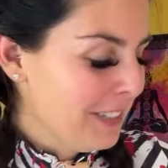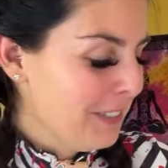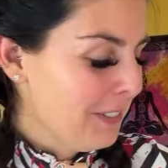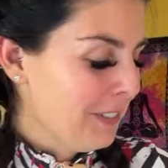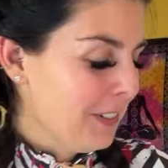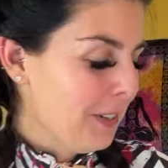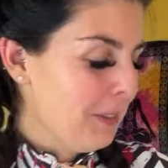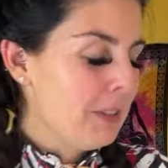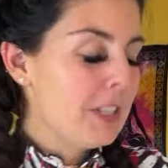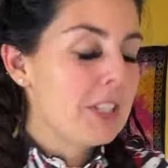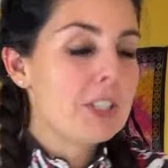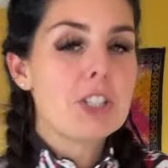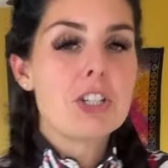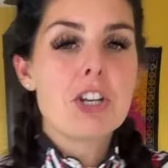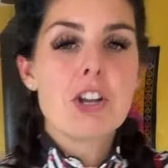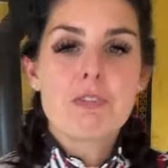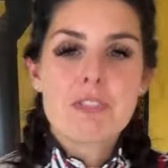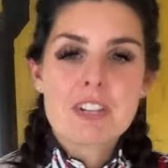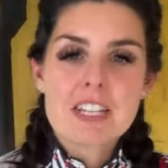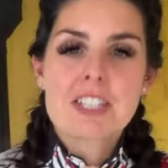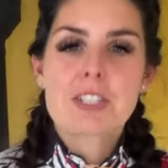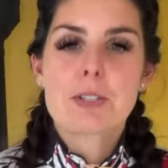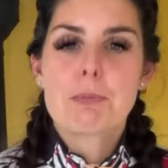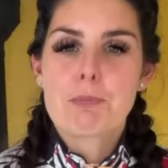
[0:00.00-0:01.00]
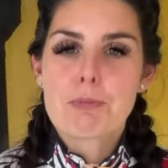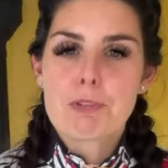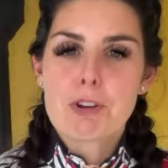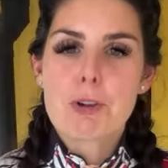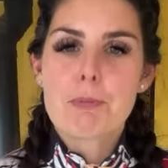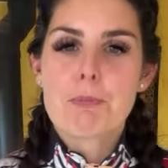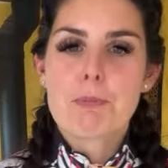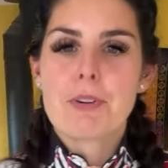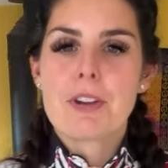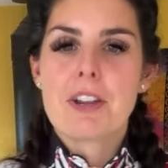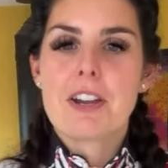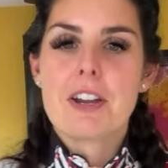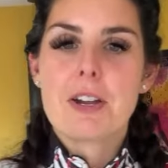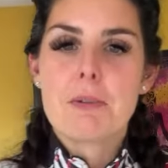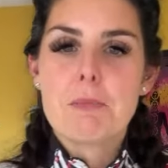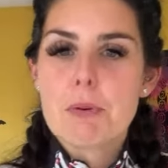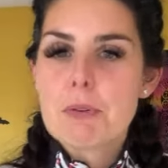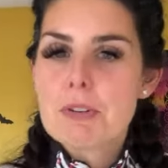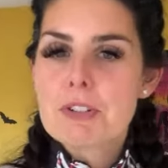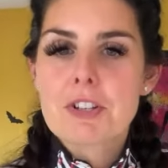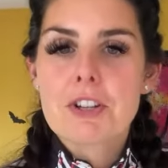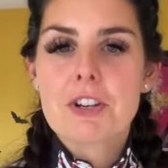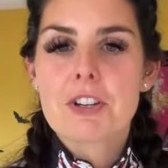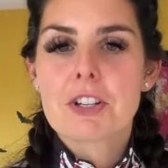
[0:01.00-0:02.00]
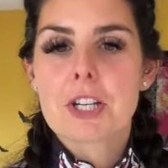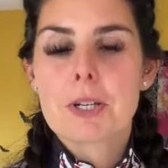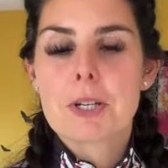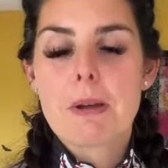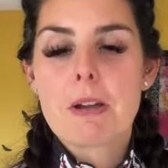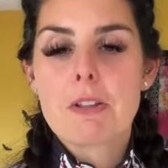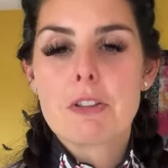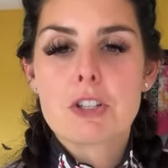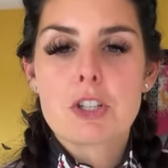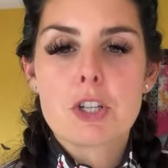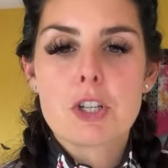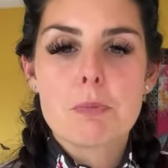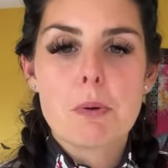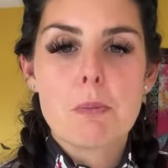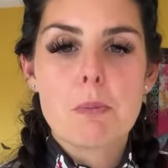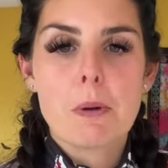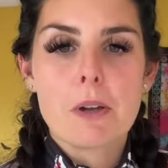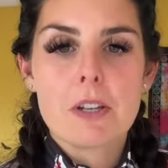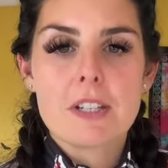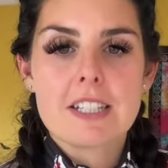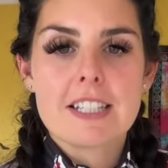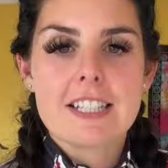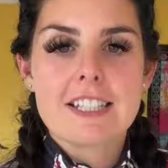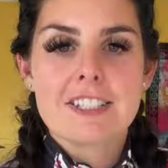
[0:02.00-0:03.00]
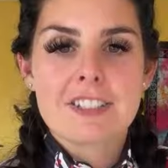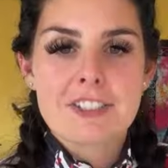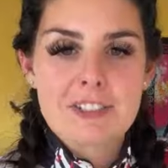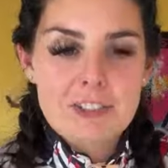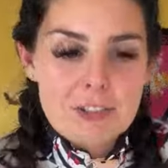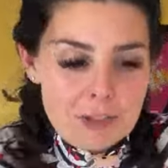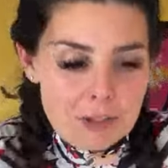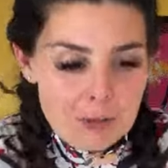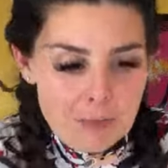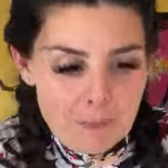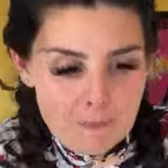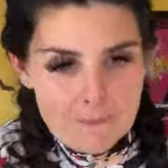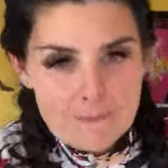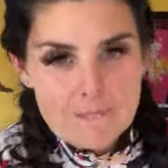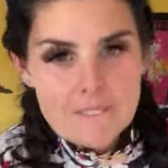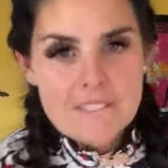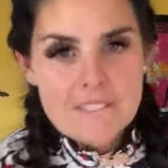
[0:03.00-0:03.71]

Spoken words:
Well, it's nothing's appropriate. I'm always talking about the human body. So